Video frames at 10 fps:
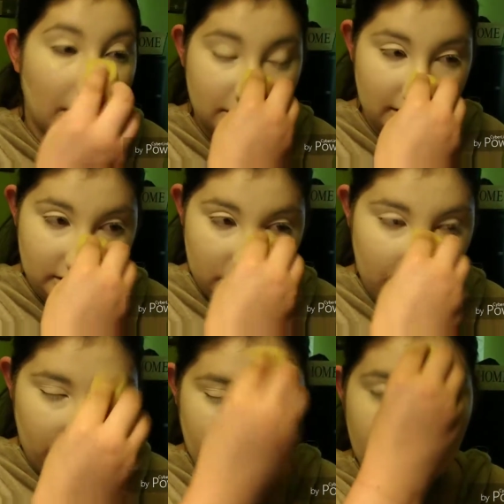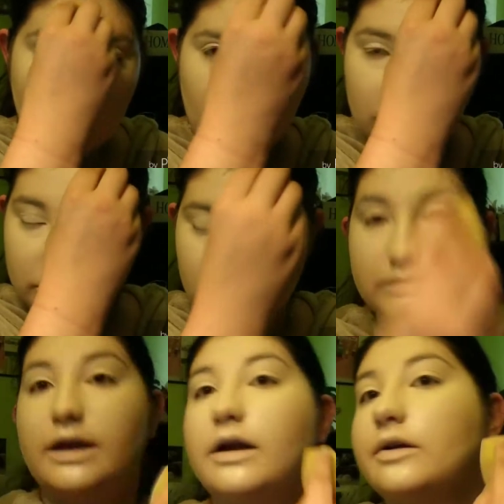Because I did work really hard on
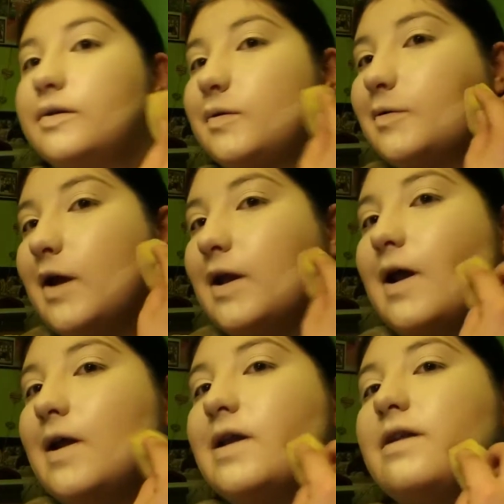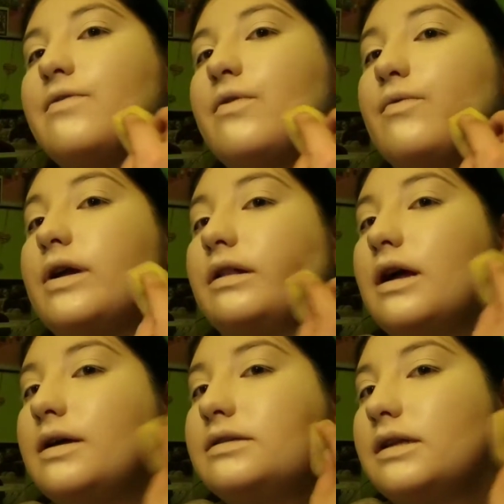those characters, and I didn't even
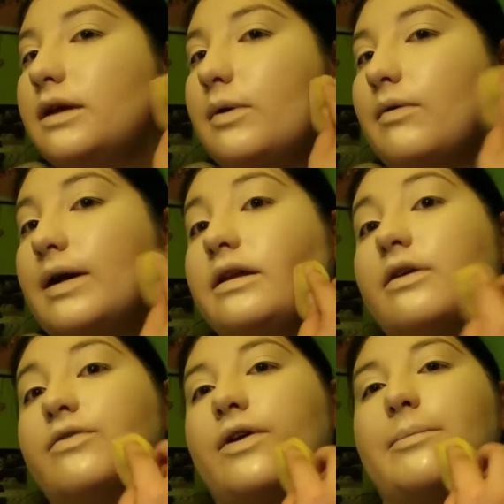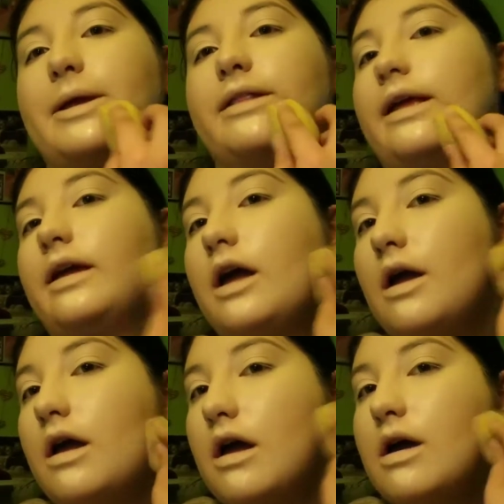realize that they were right there in front of me. Like,
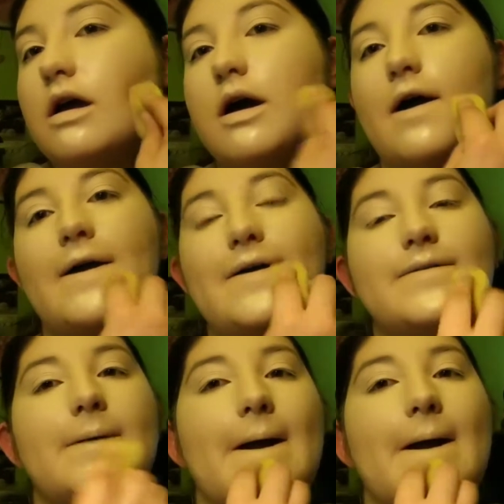I could have